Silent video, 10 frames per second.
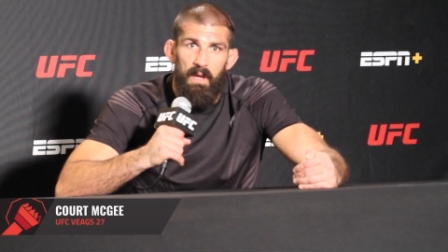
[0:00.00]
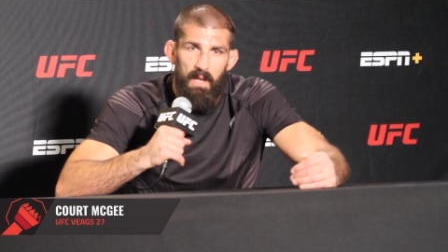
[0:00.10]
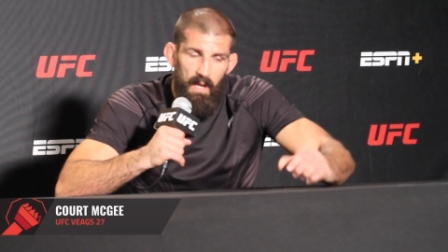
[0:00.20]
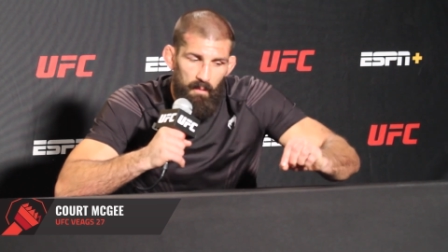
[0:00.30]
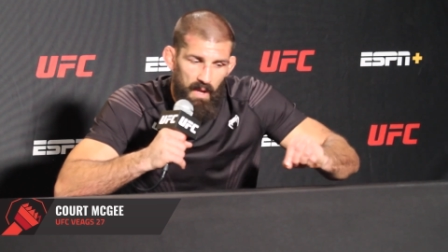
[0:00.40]

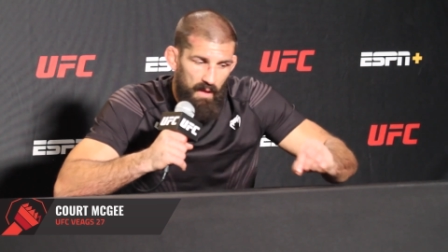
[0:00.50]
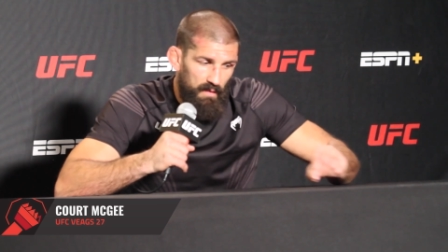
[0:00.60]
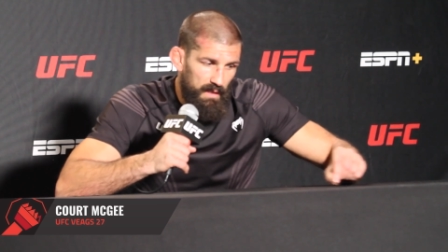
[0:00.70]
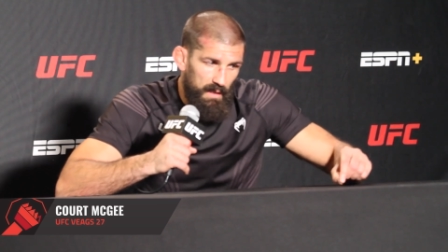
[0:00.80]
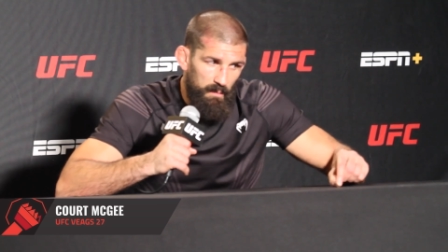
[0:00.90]
and I would have
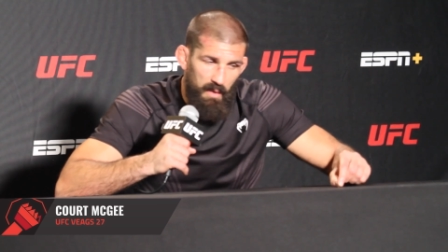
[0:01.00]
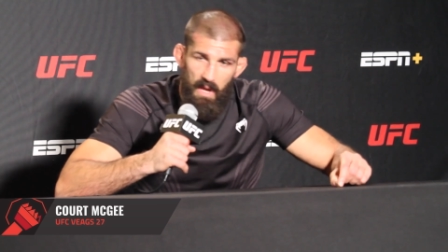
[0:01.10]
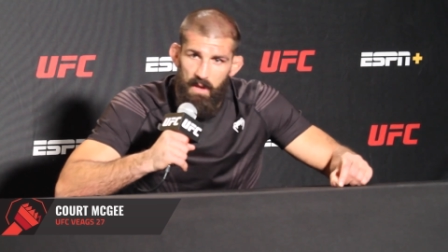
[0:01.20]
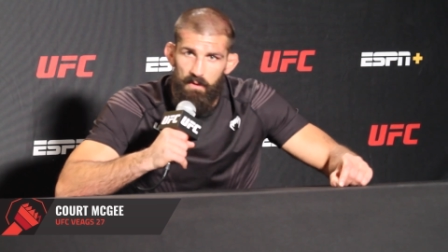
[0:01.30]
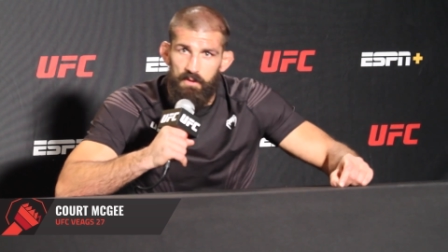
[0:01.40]
a little bit
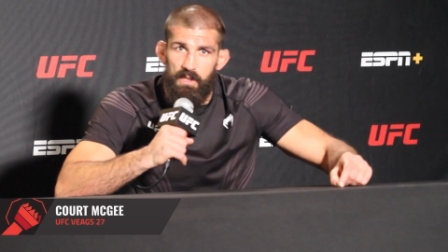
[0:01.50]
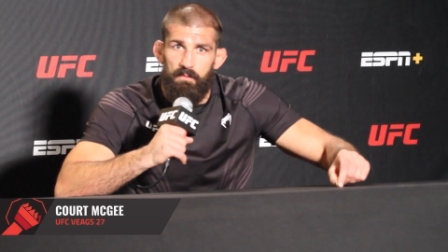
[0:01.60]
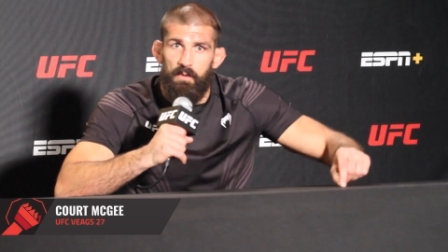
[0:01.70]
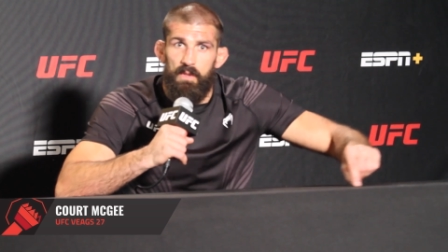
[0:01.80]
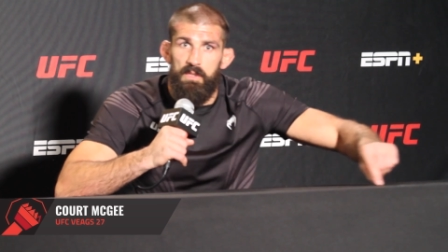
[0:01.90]
of energy
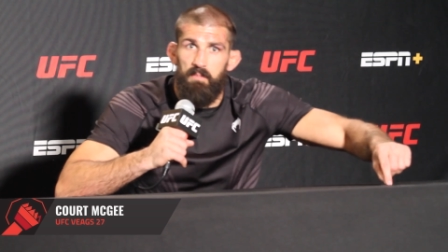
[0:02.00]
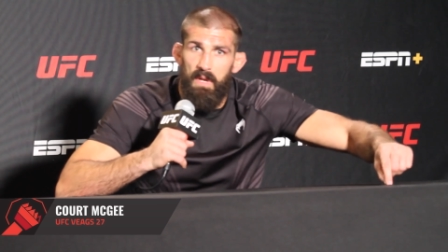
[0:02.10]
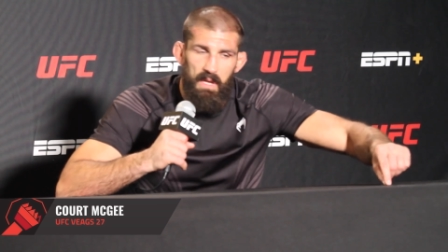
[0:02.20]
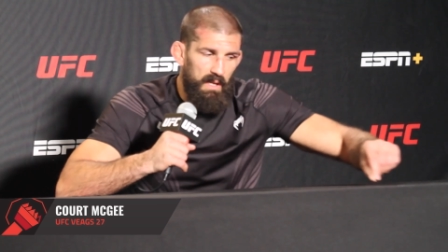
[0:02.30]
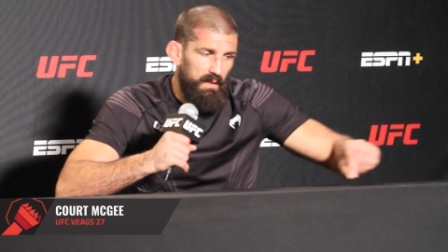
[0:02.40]
for the
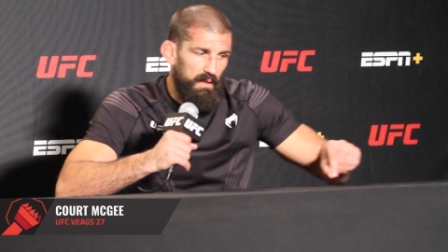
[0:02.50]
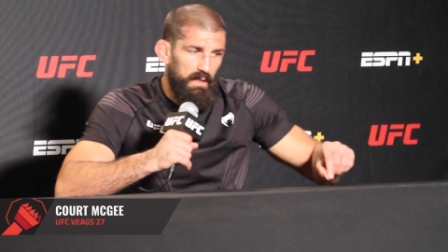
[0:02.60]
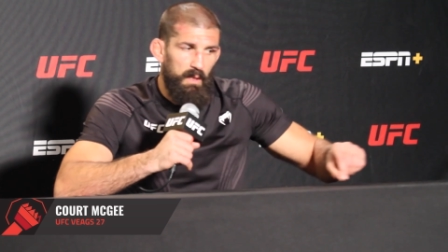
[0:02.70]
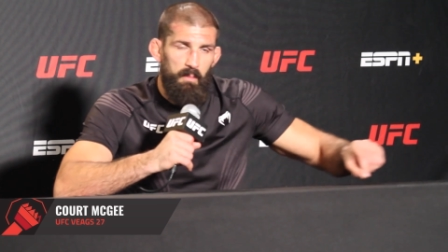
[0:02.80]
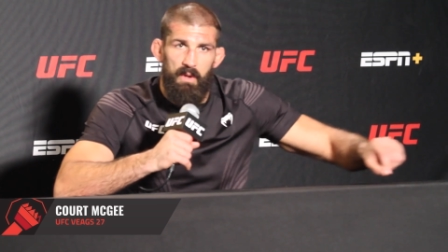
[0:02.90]
speaking and a
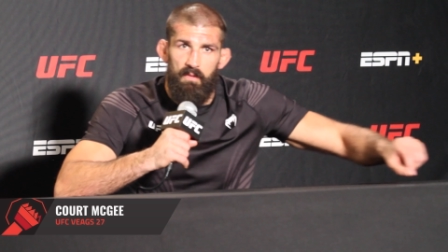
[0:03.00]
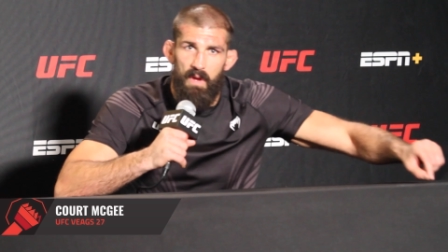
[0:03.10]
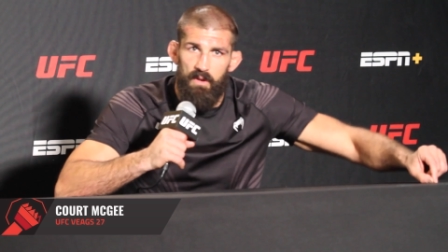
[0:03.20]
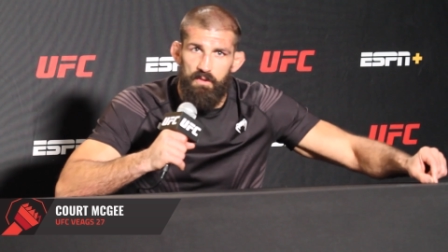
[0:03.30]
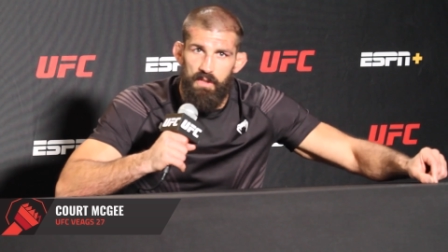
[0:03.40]
little bit of
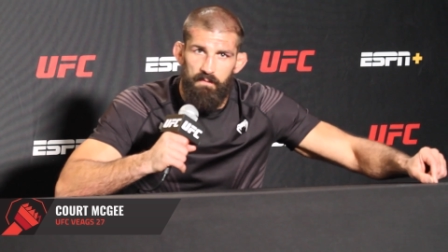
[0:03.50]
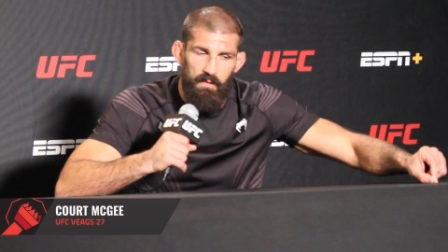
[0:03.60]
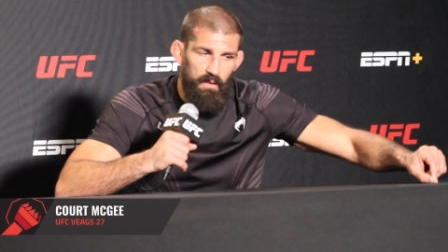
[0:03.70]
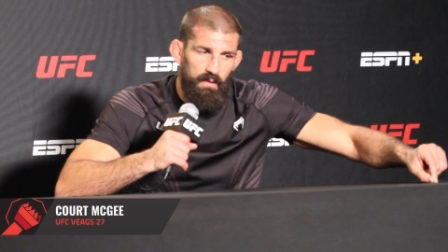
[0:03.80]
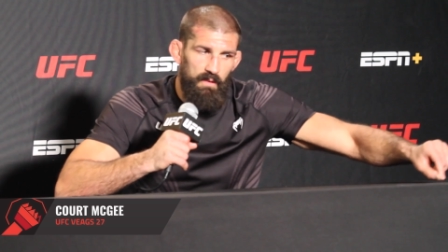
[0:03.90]
energy
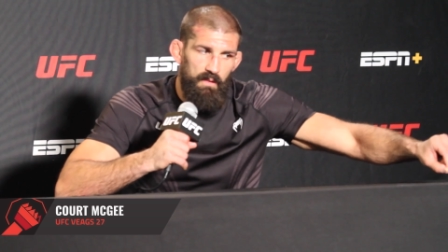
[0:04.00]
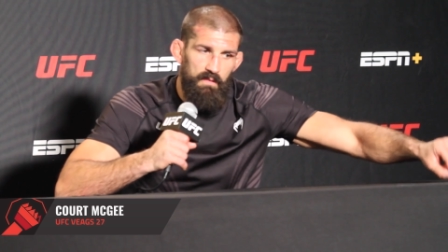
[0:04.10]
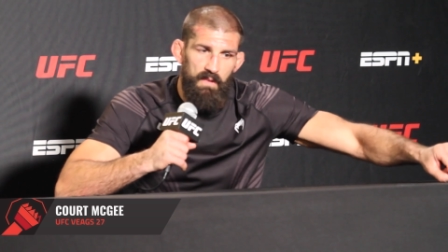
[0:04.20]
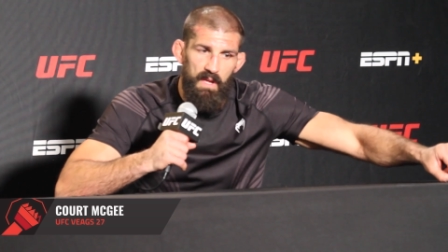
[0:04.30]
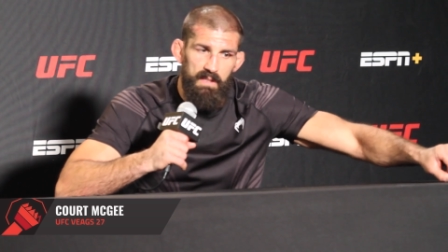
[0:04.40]
for
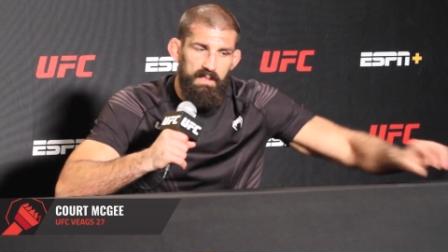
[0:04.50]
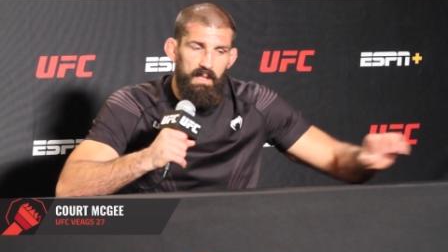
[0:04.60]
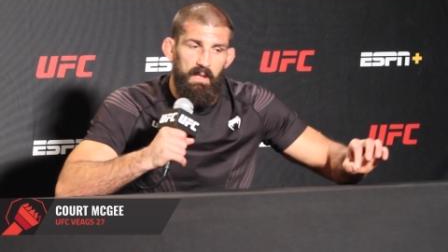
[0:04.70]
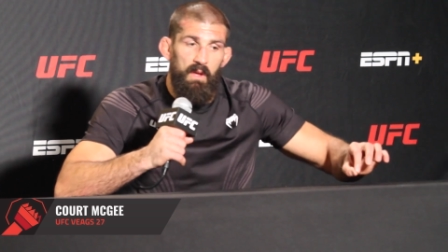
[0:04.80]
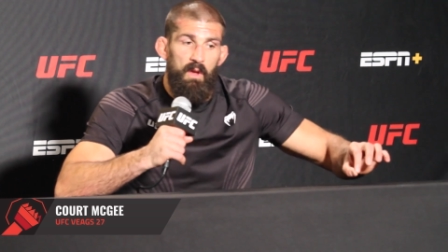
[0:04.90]
this
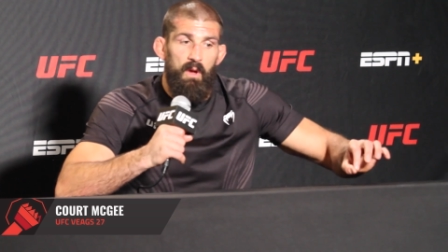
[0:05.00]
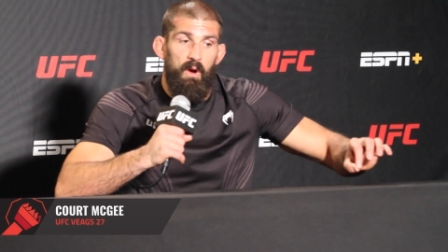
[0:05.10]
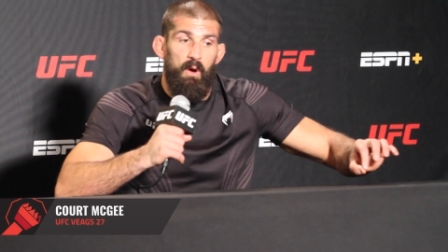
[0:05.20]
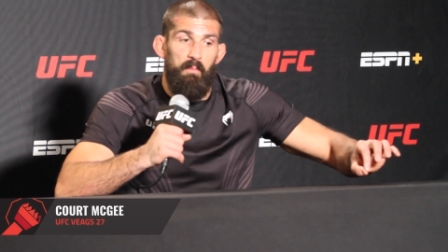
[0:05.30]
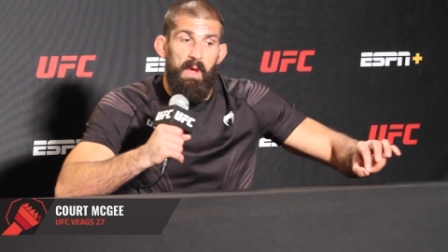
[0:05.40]
and
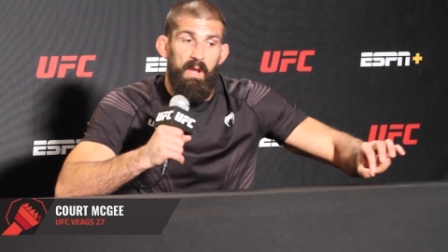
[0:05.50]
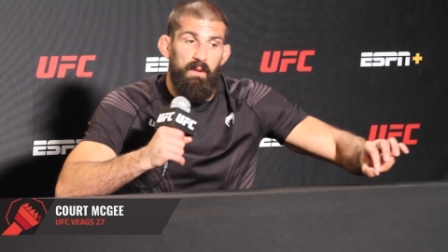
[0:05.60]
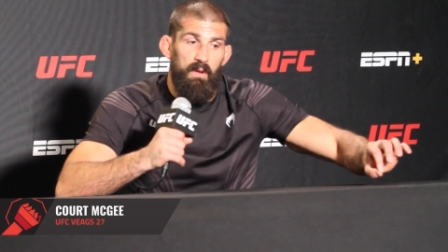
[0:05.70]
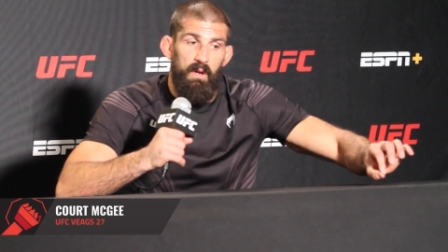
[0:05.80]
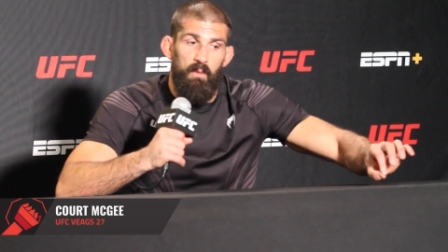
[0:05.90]
oh
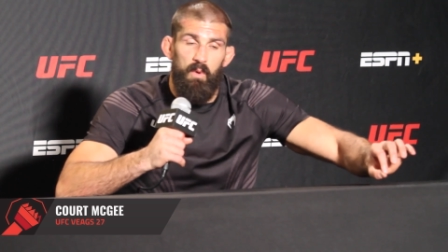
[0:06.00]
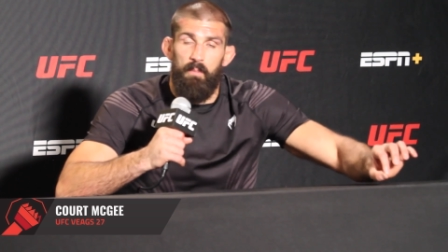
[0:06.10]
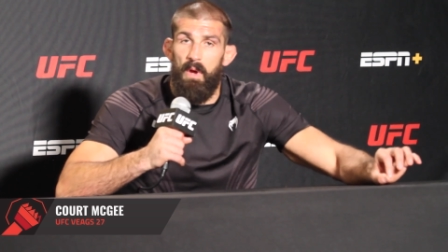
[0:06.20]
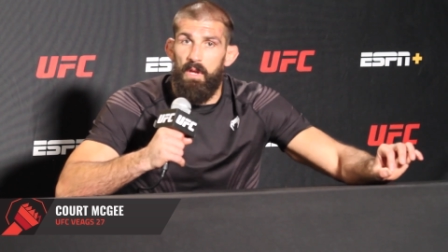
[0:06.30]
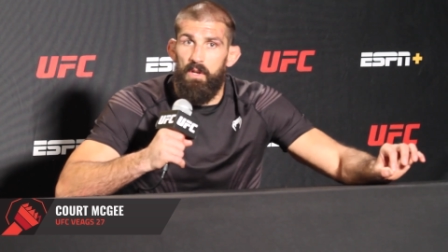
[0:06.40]
man, uh, what
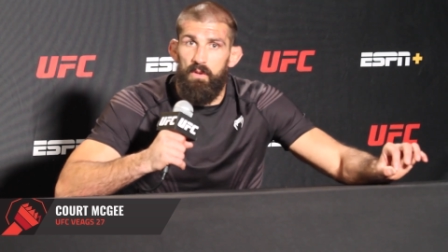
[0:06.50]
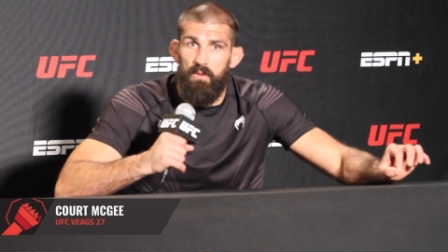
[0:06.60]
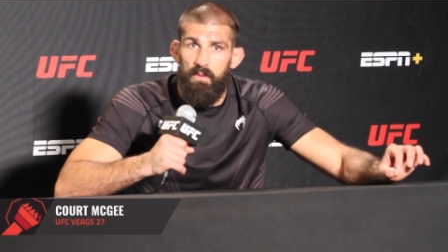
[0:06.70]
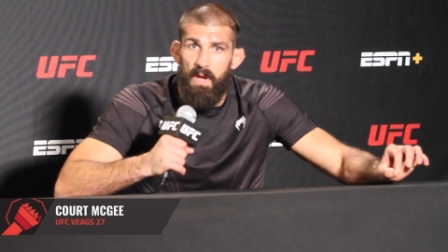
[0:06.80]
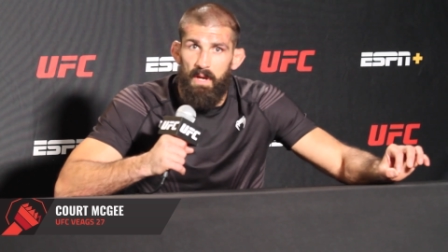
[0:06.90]
am I going to
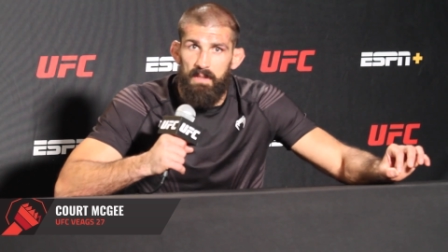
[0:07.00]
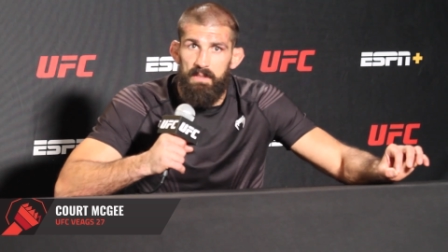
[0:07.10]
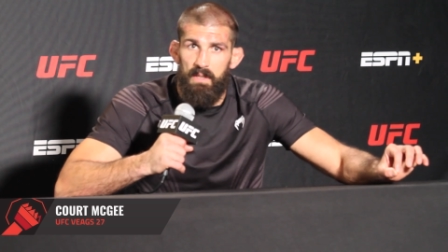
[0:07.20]
do next?